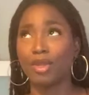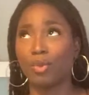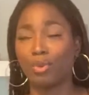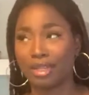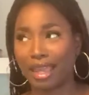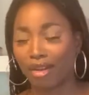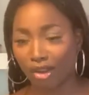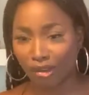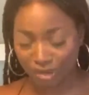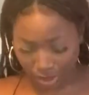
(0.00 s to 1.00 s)
you would get
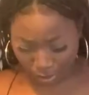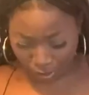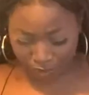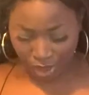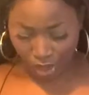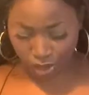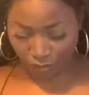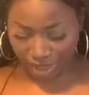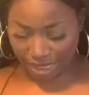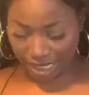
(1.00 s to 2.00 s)
uncomfortable because
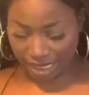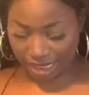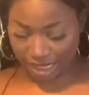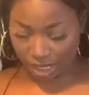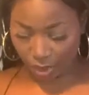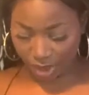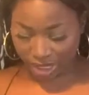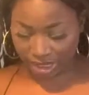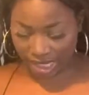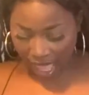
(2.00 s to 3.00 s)
obviously it's
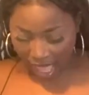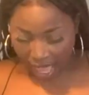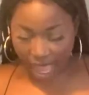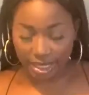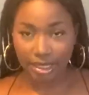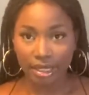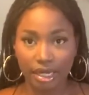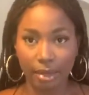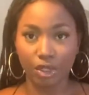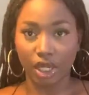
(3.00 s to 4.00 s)
sequins. And
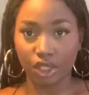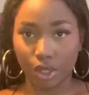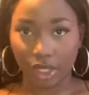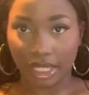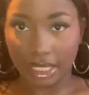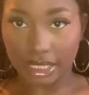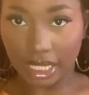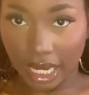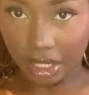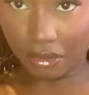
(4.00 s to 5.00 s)
let me try and show you the
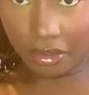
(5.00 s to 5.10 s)
inside of